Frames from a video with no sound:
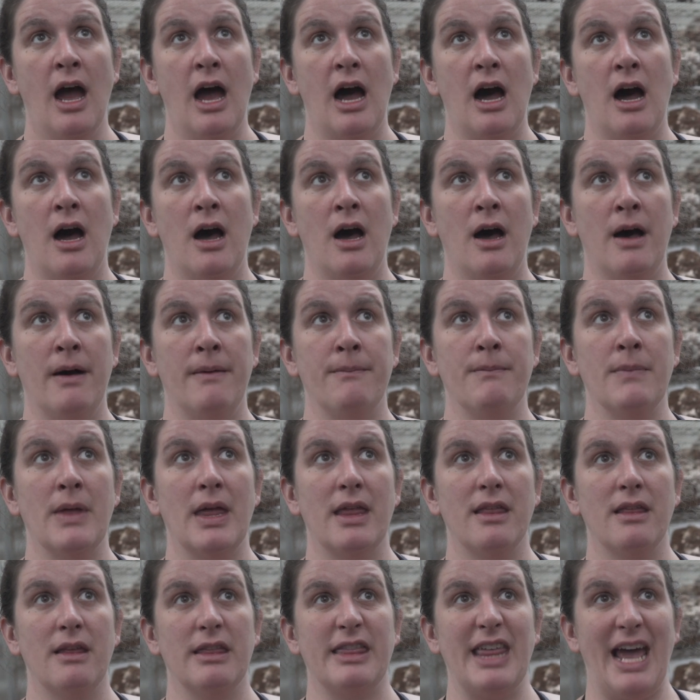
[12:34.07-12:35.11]
Um,
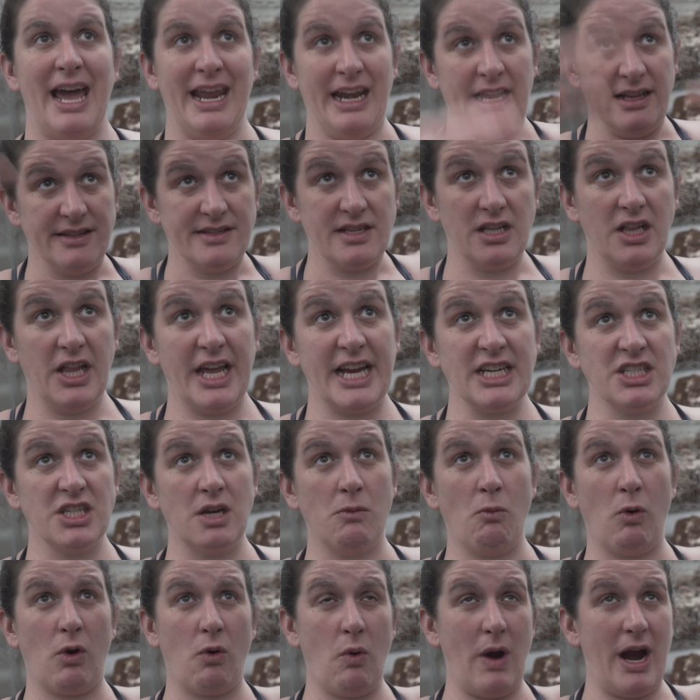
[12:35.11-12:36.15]
that
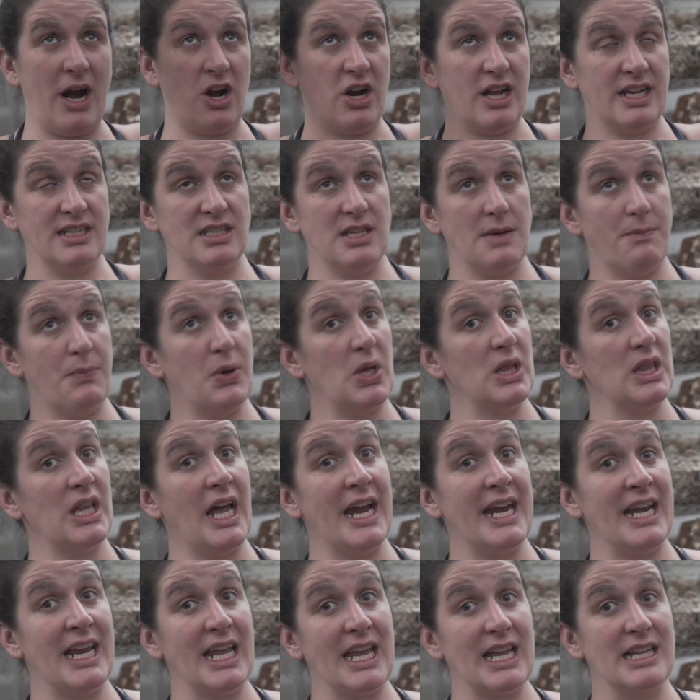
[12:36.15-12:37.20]
insulation required us to put
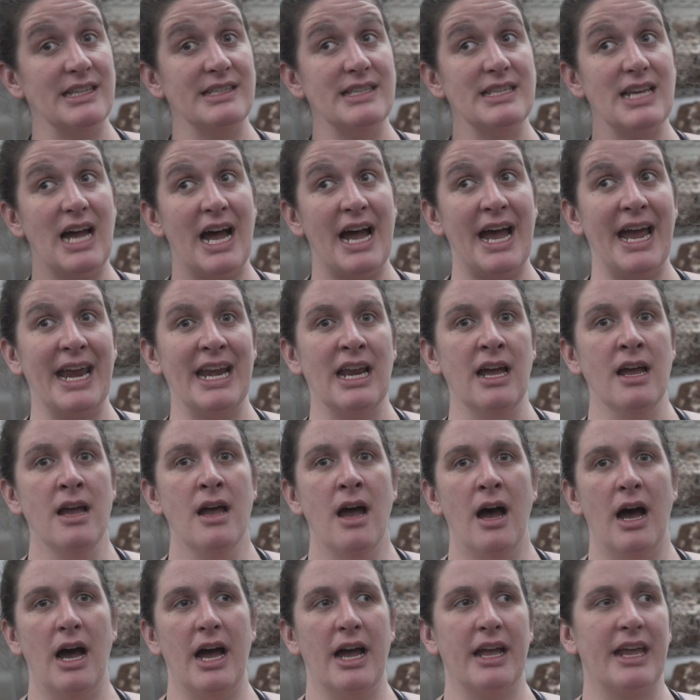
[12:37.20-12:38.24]
lighting inside
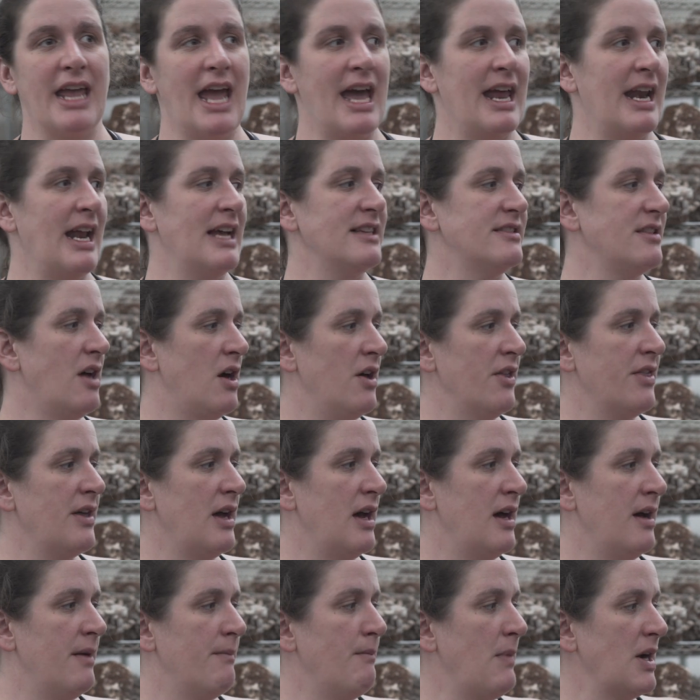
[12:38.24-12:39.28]
again as all
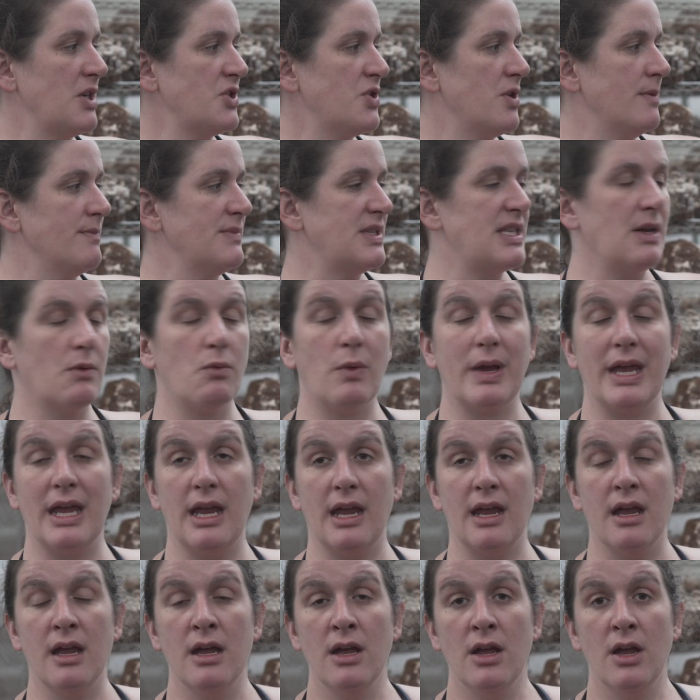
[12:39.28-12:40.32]
the mushrooms that
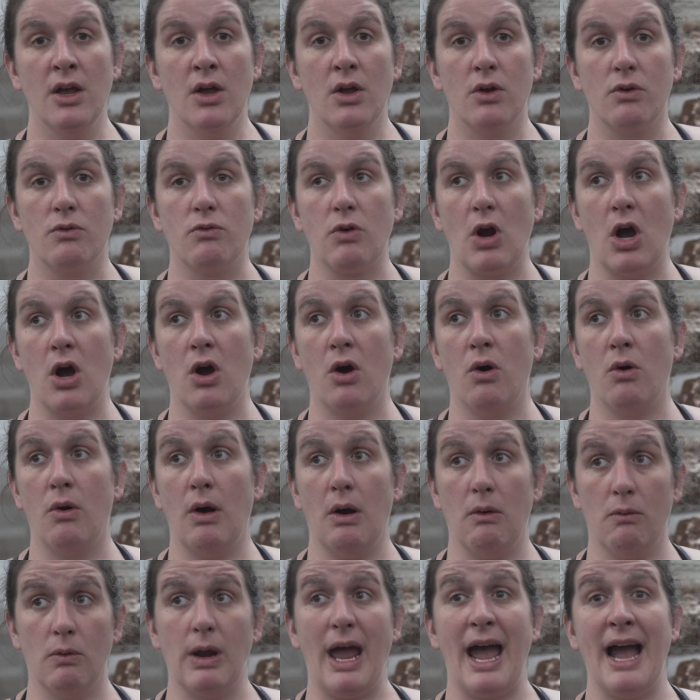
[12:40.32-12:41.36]
we
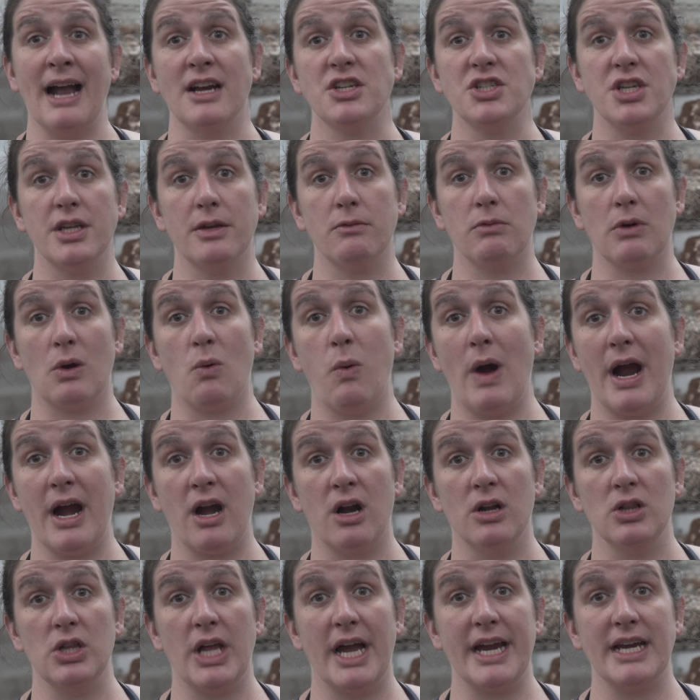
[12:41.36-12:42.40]
grow actually
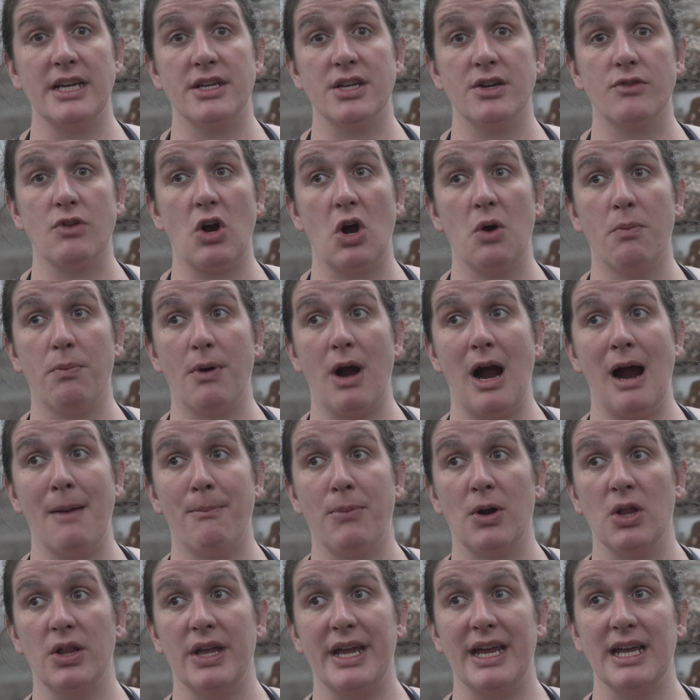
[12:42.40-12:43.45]
require light to grow
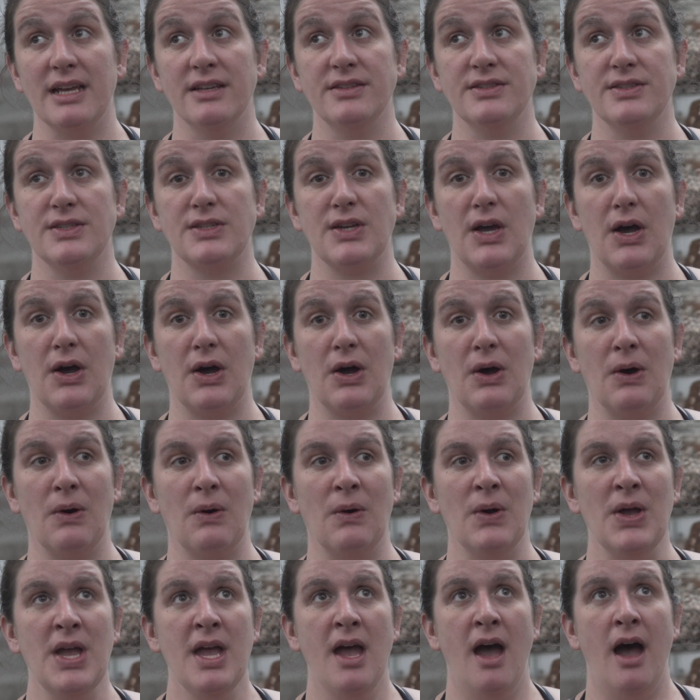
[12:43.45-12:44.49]
properly.
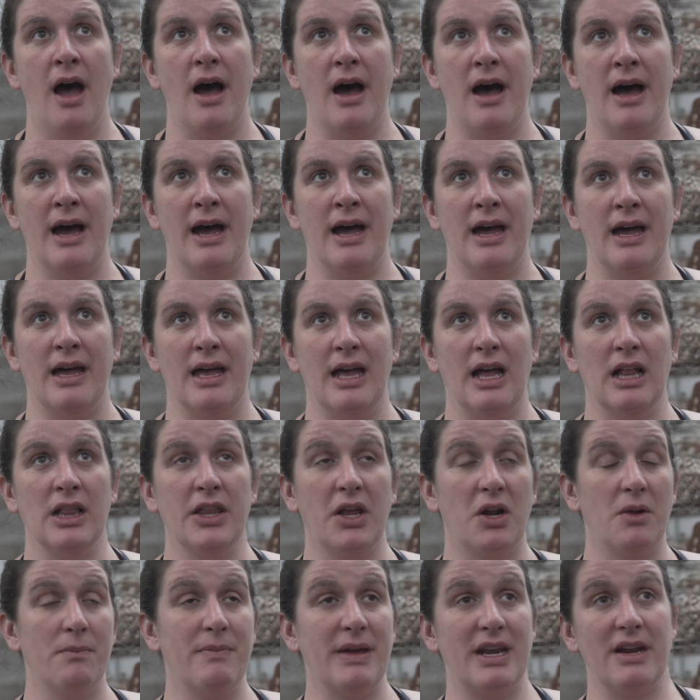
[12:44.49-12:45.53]
So uh, a
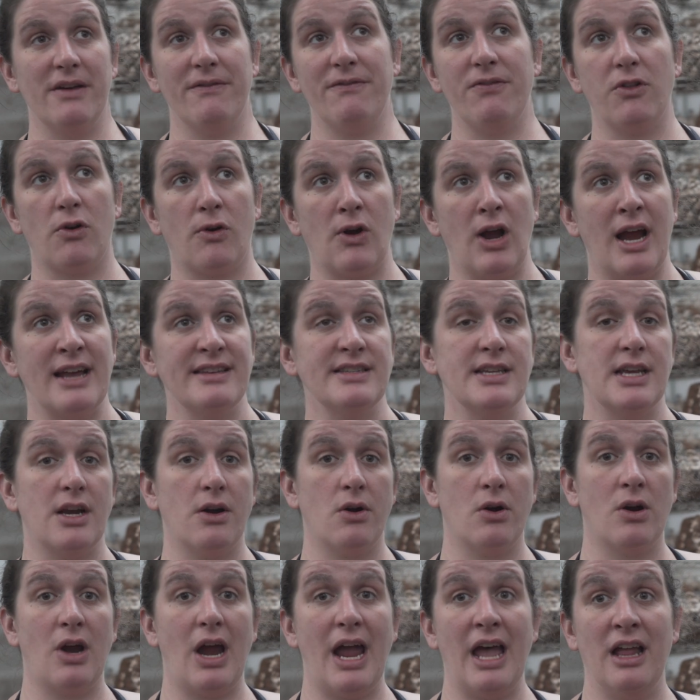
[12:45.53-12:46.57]
little bit of fluorescent
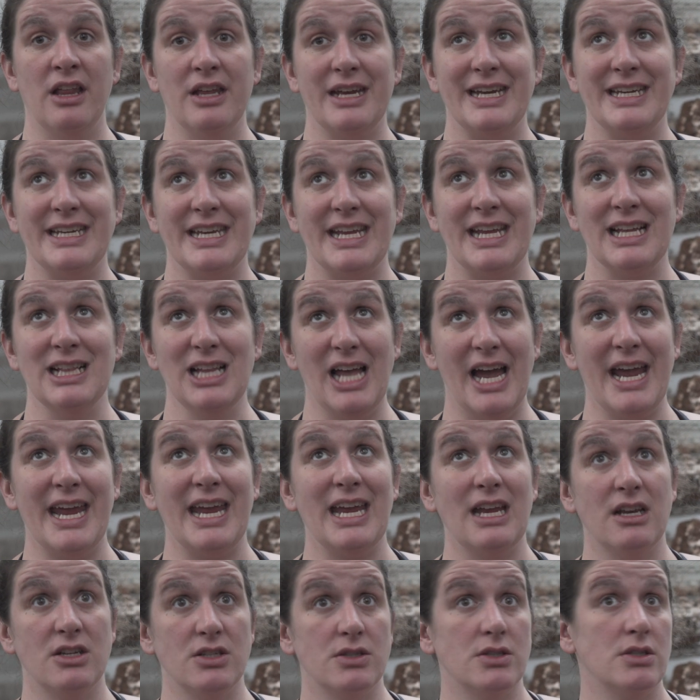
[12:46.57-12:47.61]
or LED
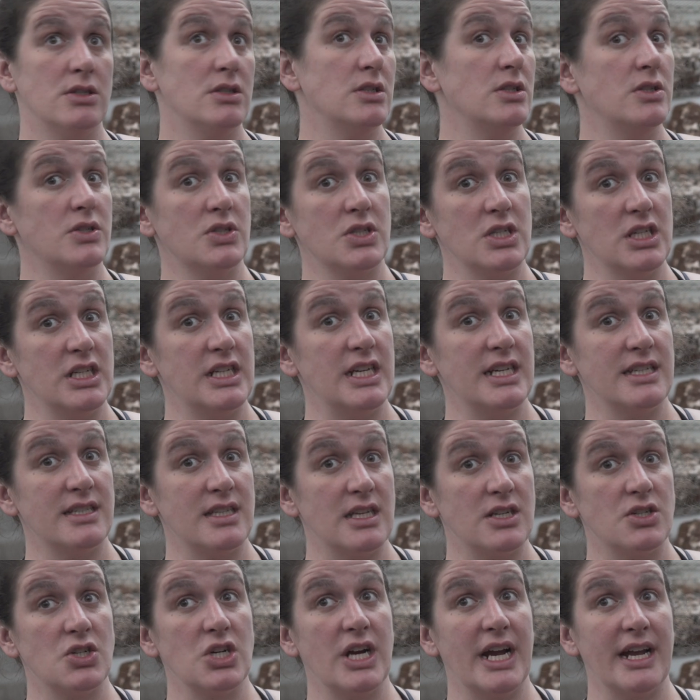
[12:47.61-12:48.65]
light usually does
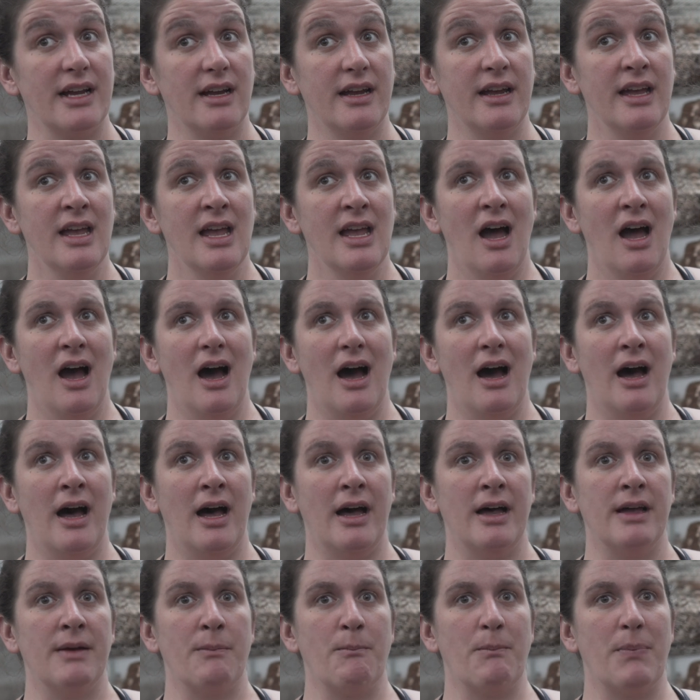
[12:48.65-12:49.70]
the trick,
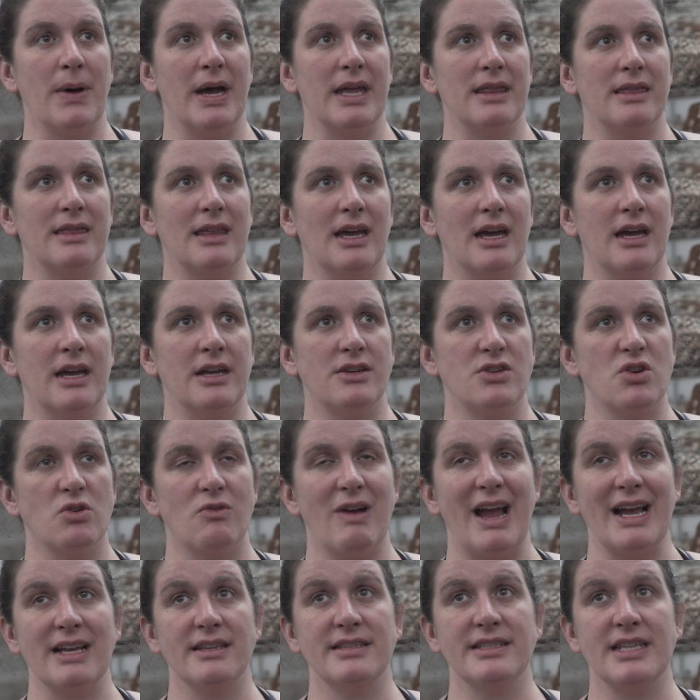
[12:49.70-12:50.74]
uh, but the
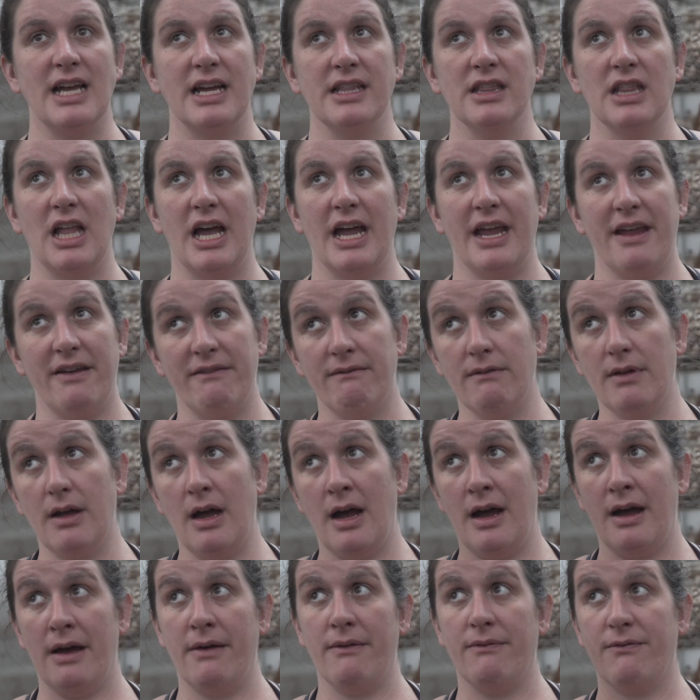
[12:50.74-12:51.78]
direct sunlight
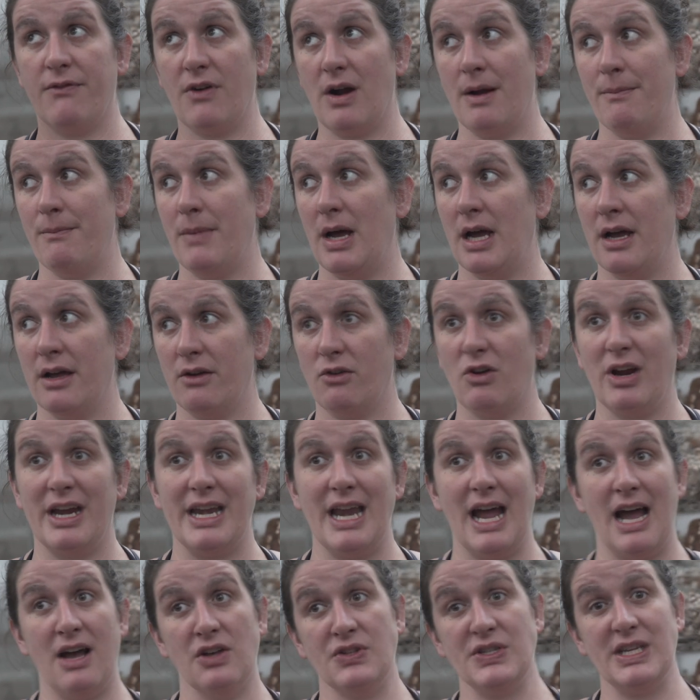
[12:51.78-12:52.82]
uh, from a
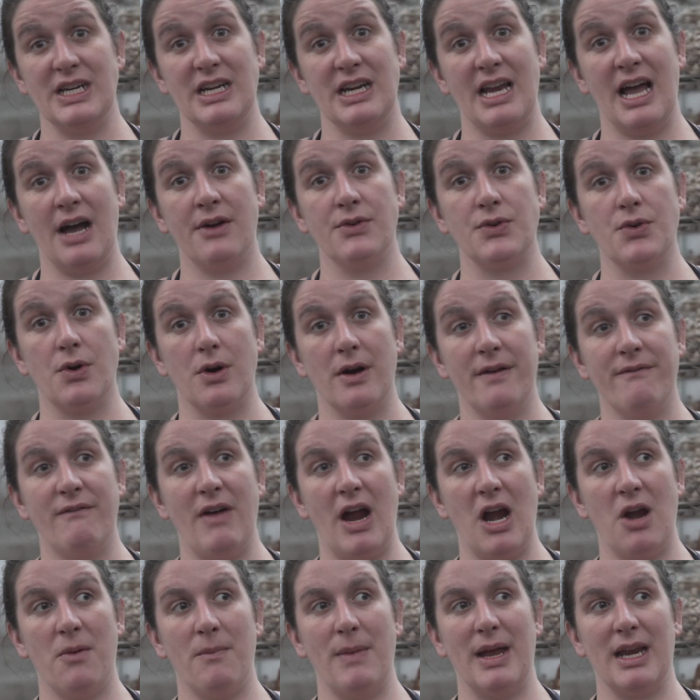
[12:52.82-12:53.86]
greenhouse in an outdoor
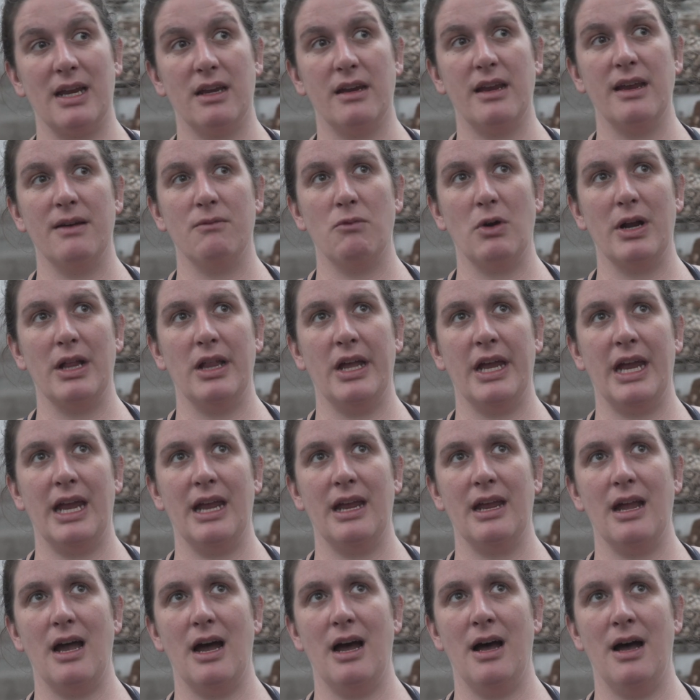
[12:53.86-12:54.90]
environment can
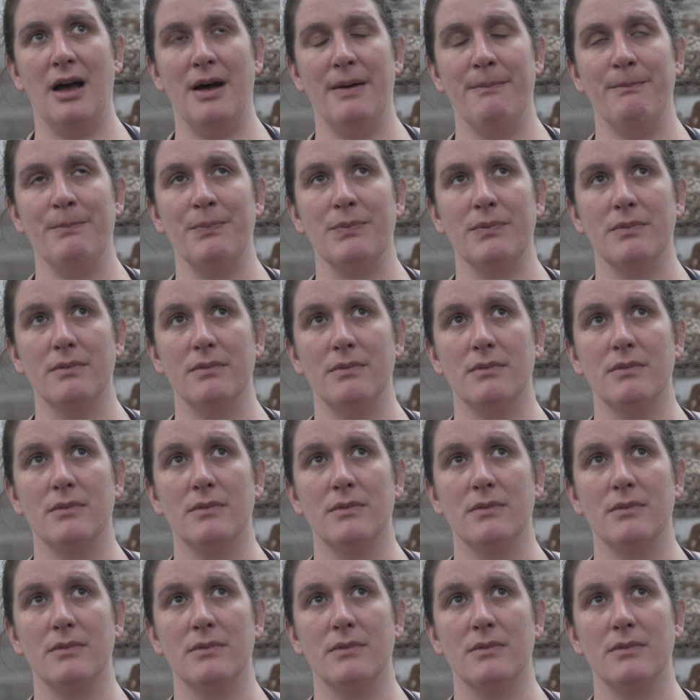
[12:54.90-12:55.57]
really um,